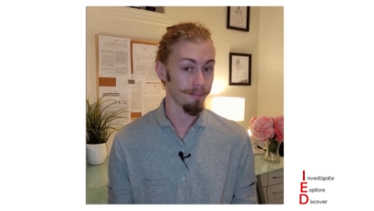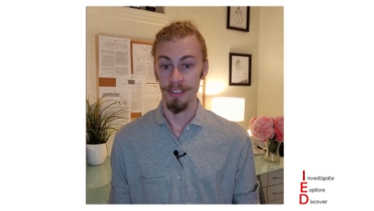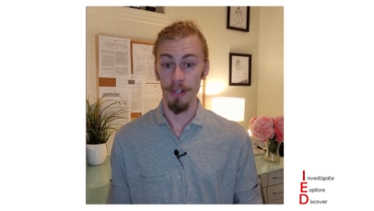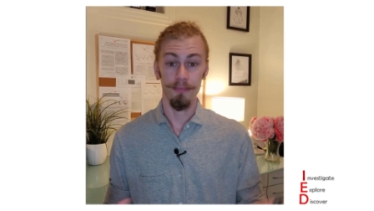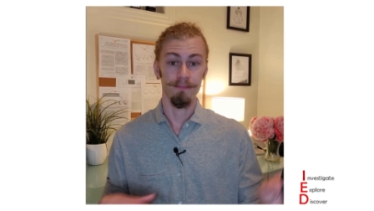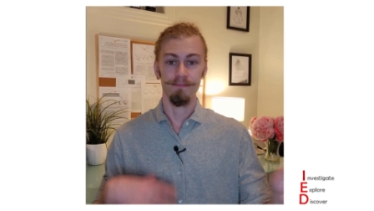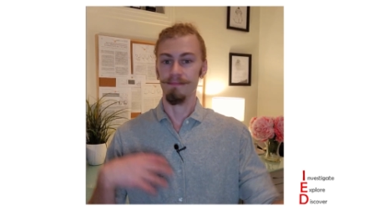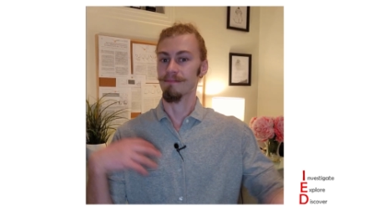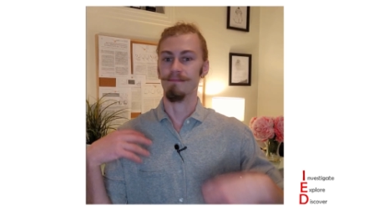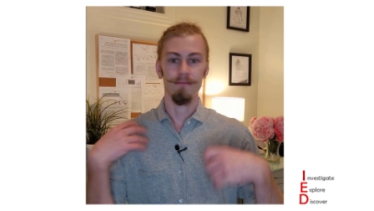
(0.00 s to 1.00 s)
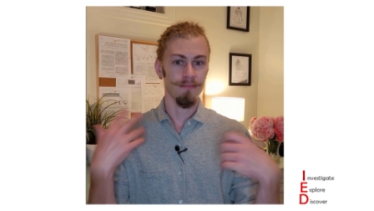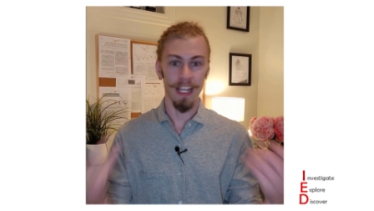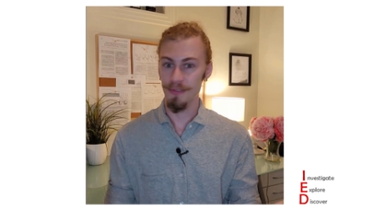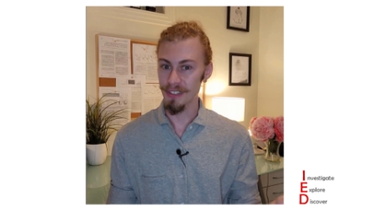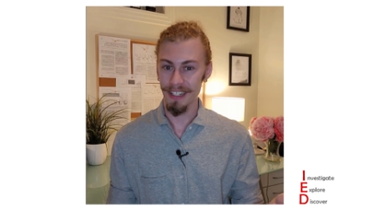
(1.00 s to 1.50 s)
So
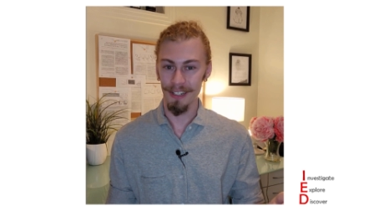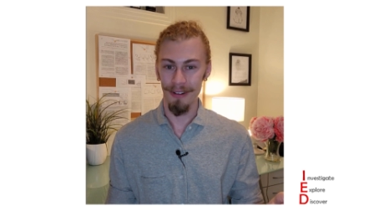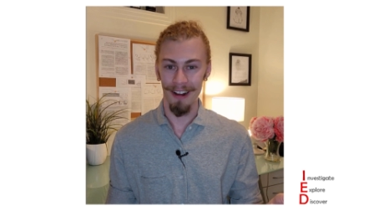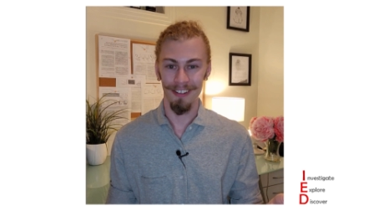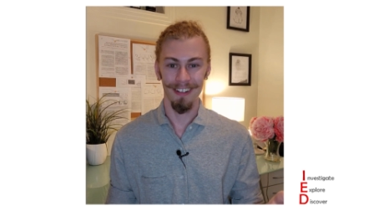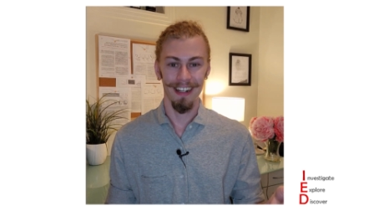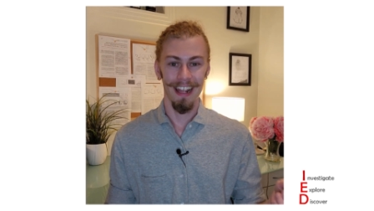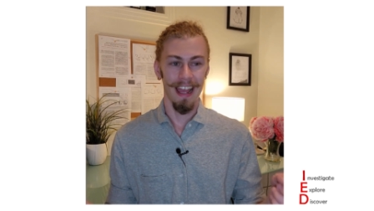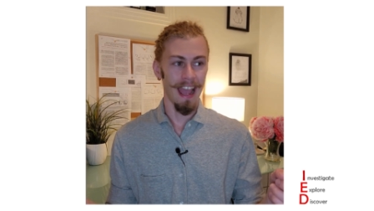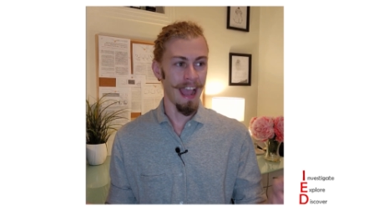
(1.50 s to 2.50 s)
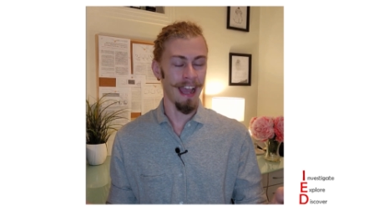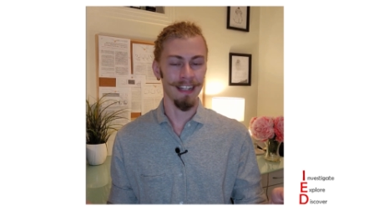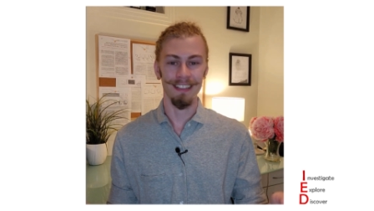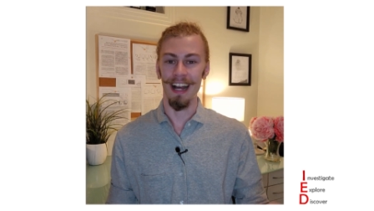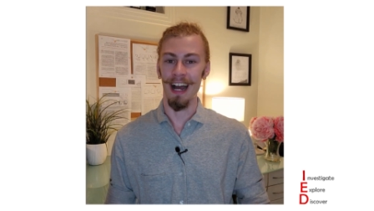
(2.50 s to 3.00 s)
thanks for sticking around,
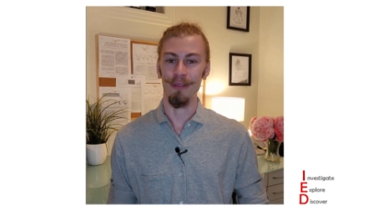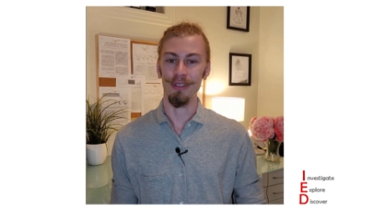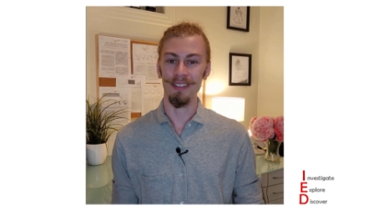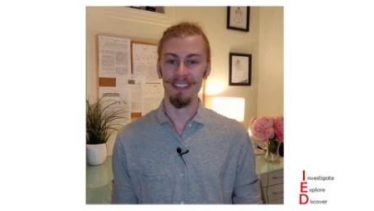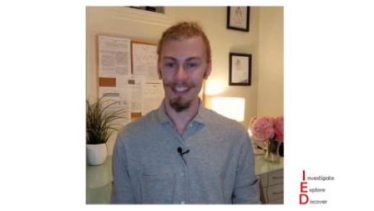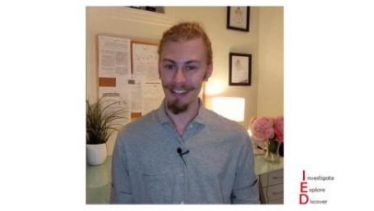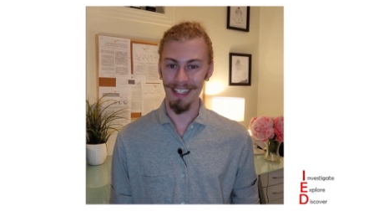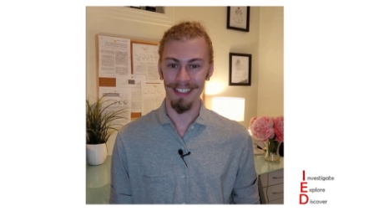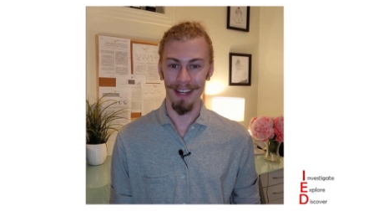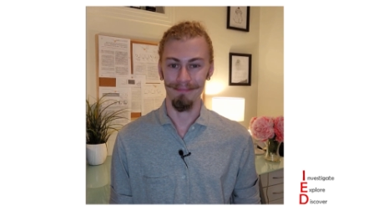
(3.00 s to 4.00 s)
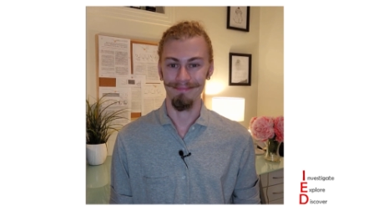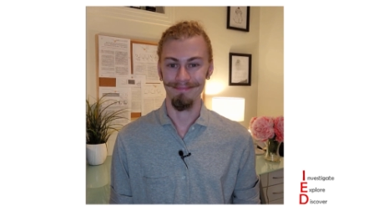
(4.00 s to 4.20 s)
and I will see you next time.